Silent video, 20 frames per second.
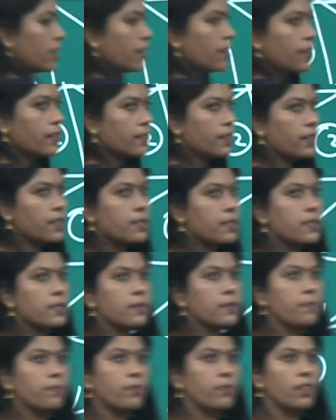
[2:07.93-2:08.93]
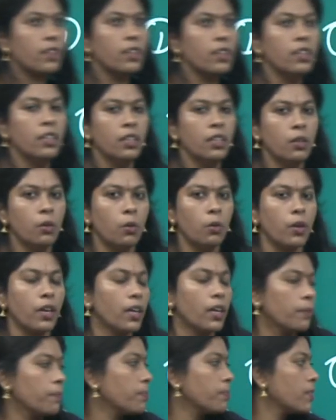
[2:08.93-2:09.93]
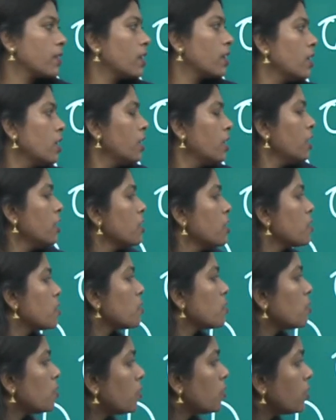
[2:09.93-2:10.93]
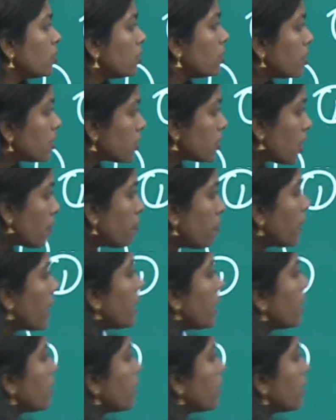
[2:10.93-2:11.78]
ethics. Okay. So this applied